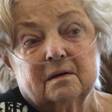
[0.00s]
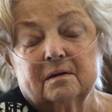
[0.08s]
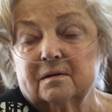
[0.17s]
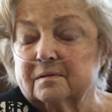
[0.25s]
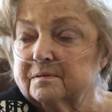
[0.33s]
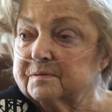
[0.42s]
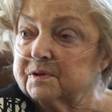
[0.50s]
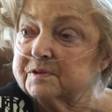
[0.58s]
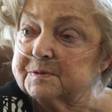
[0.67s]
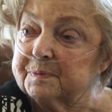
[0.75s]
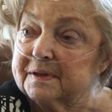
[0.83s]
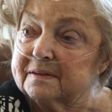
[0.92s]

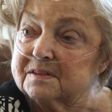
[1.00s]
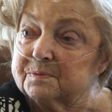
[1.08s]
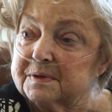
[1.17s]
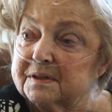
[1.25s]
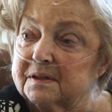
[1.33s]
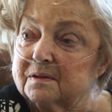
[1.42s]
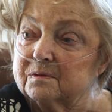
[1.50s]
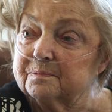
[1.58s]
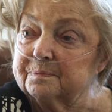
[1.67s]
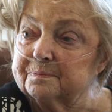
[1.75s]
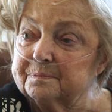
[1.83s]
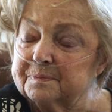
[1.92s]
those plants with
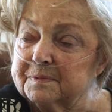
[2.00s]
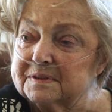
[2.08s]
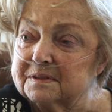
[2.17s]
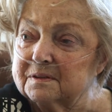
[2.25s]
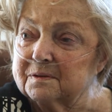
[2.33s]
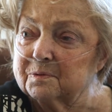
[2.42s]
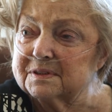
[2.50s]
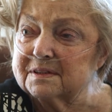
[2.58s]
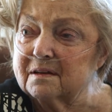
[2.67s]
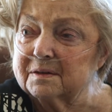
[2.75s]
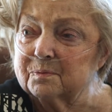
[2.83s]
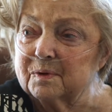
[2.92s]
the
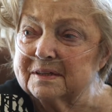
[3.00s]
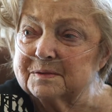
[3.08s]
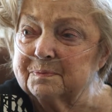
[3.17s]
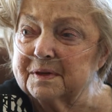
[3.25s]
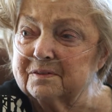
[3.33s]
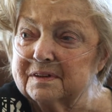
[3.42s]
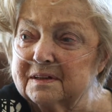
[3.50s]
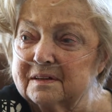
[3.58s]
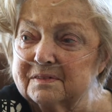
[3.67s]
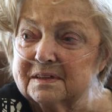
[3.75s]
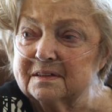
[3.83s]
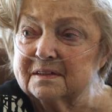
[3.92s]
solid waste bearing and
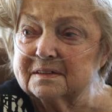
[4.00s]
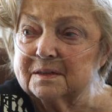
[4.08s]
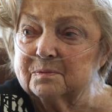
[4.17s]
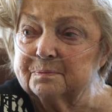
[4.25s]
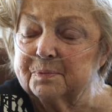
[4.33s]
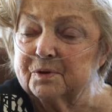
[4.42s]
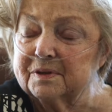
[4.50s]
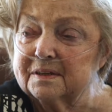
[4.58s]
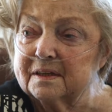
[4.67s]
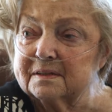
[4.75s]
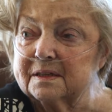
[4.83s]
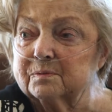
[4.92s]
everything that they
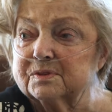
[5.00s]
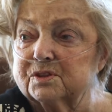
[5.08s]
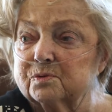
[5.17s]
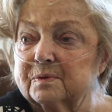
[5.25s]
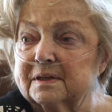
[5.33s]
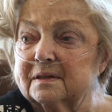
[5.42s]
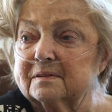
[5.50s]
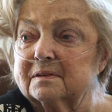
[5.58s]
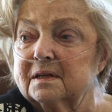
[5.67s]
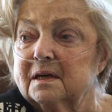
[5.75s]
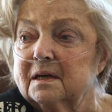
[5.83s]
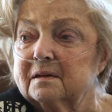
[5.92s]
burning that they were doing,
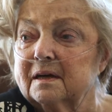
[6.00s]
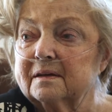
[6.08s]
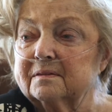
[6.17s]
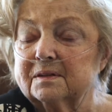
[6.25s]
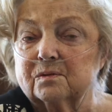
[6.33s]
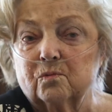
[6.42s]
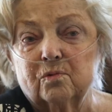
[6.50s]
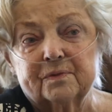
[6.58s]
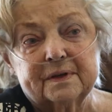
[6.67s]
and all